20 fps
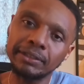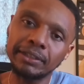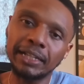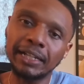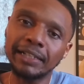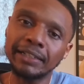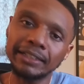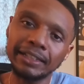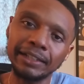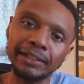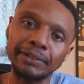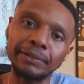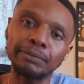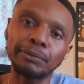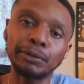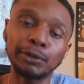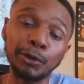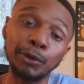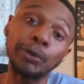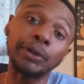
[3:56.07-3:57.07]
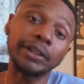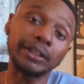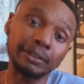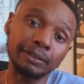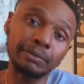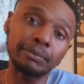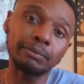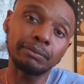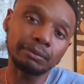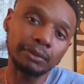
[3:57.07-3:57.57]
Lock it down, record it,
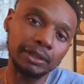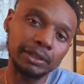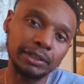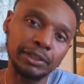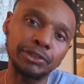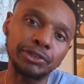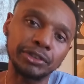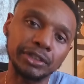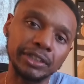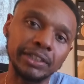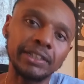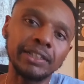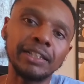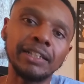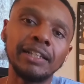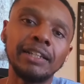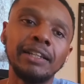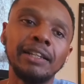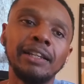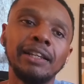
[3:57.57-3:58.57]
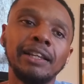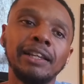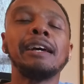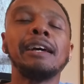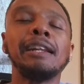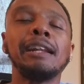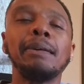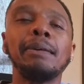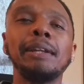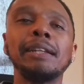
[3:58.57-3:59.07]
essentially.
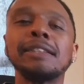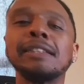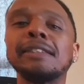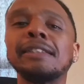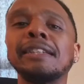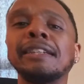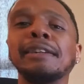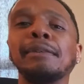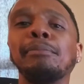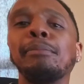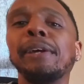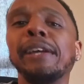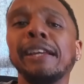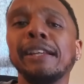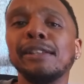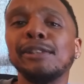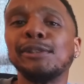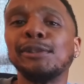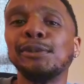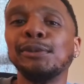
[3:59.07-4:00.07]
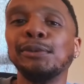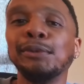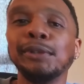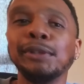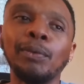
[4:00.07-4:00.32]
And I would like to think a band too,